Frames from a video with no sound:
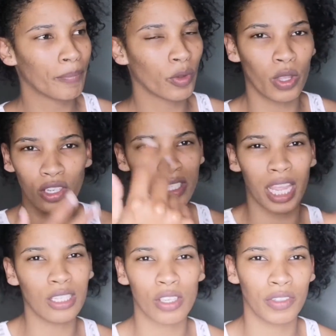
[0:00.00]
We are just
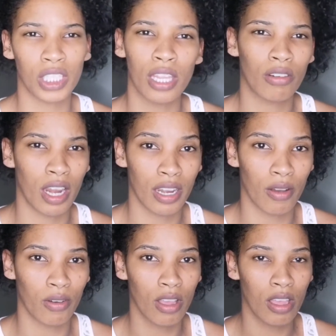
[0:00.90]
haters of each other right
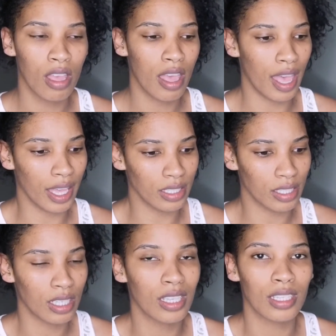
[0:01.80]
now, and
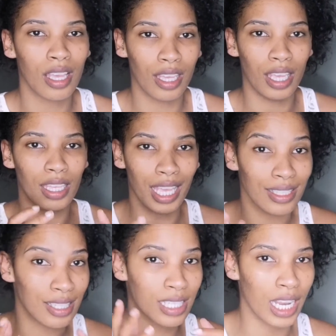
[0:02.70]

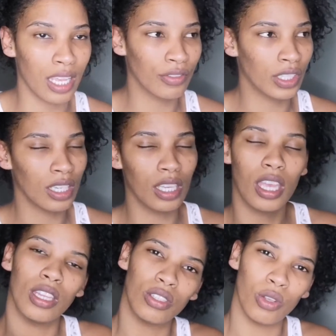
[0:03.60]
enslaved
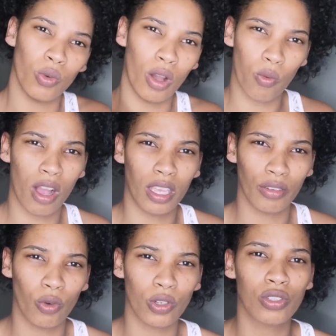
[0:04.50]
into a working
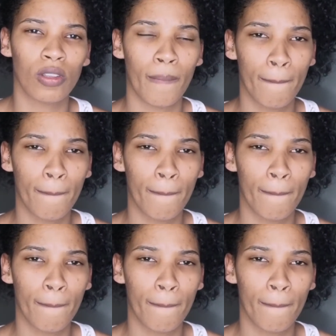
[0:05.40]
force.